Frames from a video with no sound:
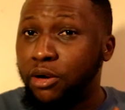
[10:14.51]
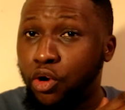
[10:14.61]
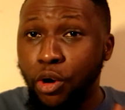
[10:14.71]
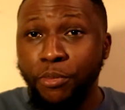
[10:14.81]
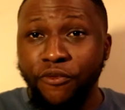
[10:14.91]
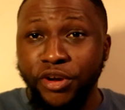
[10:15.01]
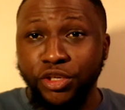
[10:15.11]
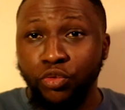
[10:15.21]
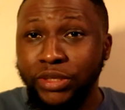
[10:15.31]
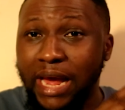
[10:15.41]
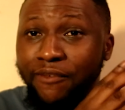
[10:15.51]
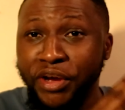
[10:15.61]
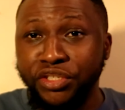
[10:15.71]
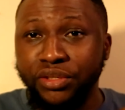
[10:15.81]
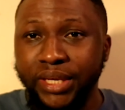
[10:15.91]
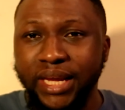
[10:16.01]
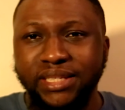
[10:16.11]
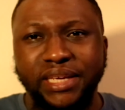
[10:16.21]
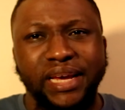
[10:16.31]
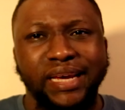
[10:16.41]
combo version, which I advise you to
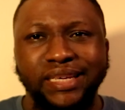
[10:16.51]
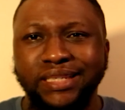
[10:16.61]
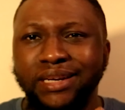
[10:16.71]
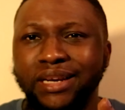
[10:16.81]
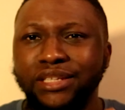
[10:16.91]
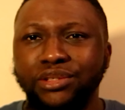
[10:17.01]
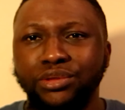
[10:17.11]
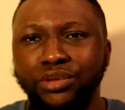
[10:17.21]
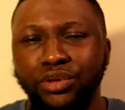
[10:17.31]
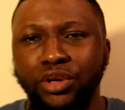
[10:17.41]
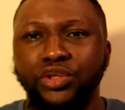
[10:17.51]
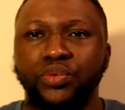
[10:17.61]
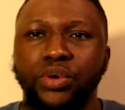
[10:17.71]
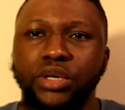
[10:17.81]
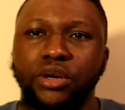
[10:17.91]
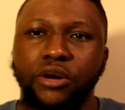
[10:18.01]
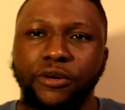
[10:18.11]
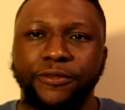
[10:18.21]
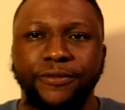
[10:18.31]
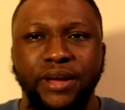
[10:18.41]
get, is a little northward
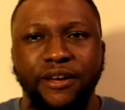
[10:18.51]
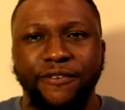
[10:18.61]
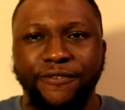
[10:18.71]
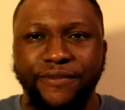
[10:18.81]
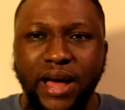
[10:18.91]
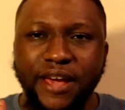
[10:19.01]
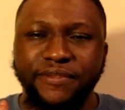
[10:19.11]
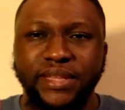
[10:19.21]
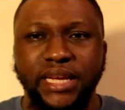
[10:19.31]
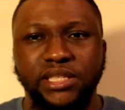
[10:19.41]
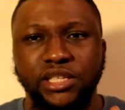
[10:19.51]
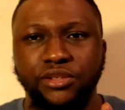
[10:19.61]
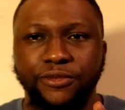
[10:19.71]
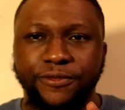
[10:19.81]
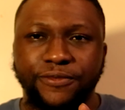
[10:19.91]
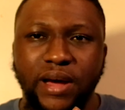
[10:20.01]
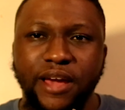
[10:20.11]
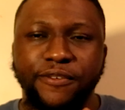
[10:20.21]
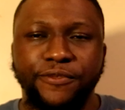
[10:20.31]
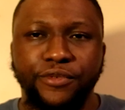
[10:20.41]
of 530 to
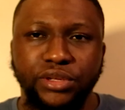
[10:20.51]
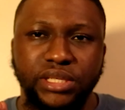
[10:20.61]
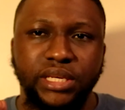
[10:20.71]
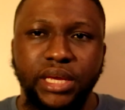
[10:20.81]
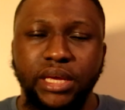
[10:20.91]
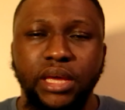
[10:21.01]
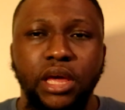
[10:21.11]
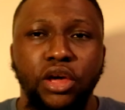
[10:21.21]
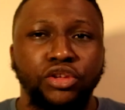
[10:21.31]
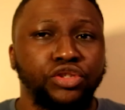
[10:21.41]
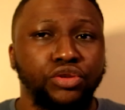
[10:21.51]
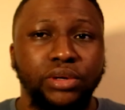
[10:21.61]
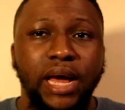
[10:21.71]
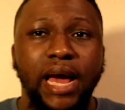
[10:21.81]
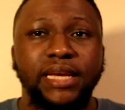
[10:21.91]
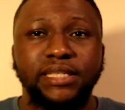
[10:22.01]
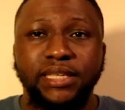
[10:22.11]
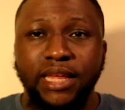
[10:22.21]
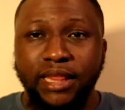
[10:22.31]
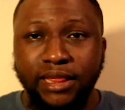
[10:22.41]
540k. So guys,
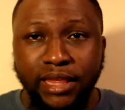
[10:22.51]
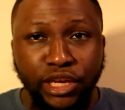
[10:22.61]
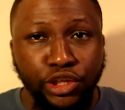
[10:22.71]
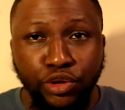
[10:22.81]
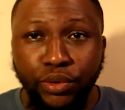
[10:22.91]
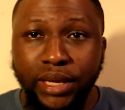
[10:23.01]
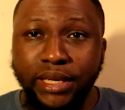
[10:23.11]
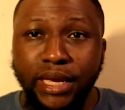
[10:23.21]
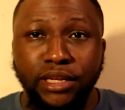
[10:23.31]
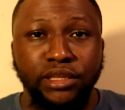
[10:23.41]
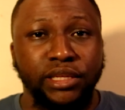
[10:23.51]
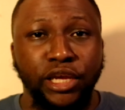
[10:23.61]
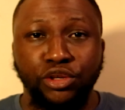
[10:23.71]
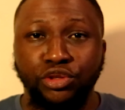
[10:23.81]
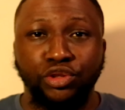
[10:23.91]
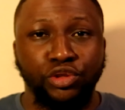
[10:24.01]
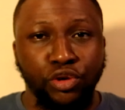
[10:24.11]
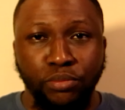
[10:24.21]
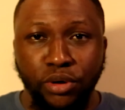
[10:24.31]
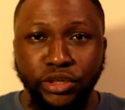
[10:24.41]
thank you again, thank you
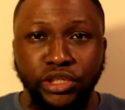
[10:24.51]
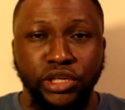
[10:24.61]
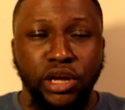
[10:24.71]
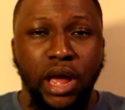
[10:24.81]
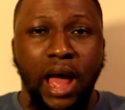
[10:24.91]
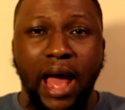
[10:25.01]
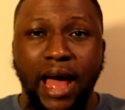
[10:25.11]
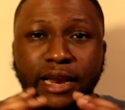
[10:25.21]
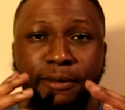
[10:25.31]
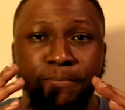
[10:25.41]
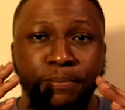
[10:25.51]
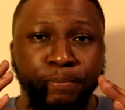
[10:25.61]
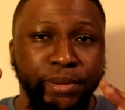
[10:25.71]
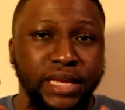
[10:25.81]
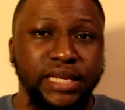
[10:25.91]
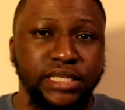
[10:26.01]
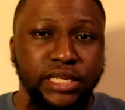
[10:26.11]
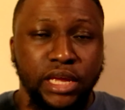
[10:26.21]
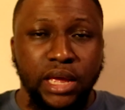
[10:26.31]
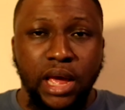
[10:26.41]
so much, and please,
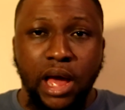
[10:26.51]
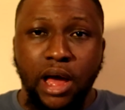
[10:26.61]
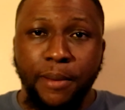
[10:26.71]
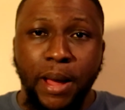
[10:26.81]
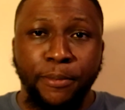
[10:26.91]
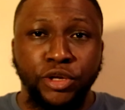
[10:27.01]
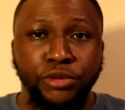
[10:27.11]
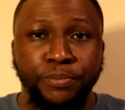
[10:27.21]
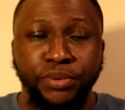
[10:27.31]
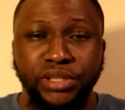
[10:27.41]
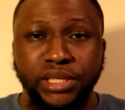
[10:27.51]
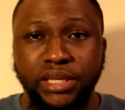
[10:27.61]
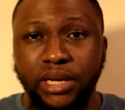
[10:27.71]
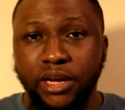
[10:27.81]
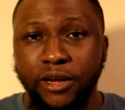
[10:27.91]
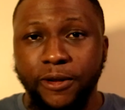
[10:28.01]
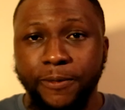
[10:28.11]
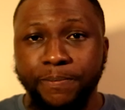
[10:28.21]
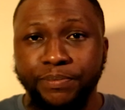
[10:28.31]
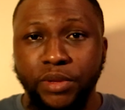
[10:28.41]
I'm going to be putting
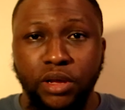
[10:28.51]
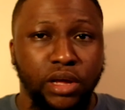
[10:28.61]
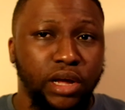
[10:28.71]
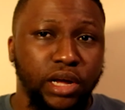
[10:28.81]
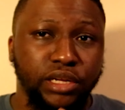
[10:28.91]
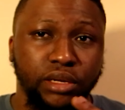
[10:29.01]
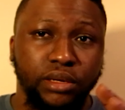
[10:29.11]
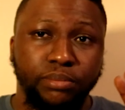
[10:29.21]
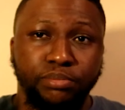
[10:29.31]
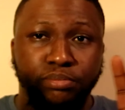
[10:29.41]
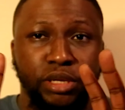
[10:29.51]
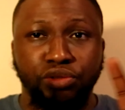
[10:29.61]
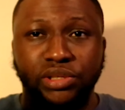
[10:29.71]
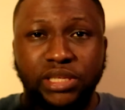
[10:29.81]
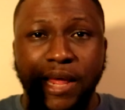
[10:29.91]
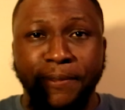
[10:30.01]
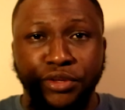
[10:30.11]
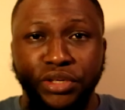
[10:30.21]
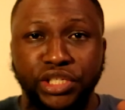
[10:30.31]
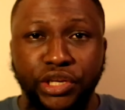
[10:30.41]
a little snapshot
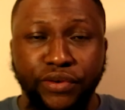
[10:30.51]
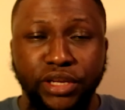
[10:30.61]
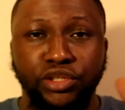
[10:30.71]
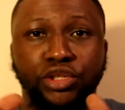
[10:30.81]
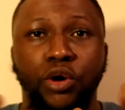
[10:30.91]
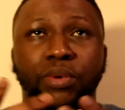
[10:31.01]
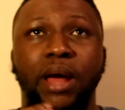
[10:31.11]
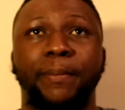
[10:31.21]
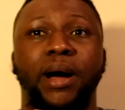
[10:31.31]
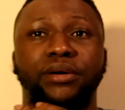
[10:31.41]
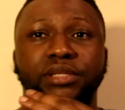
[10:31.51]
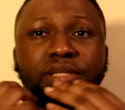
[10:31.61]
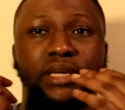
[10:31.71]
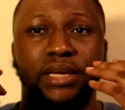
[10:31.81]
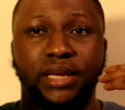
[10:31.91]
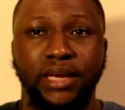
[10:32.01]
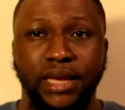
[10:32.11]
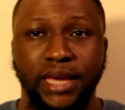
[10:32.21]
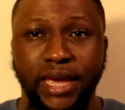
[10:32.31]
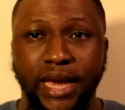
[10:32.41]
on the screen somewhere about
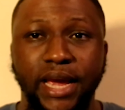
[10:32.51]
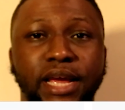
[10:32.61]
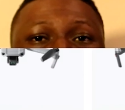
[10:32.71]
here.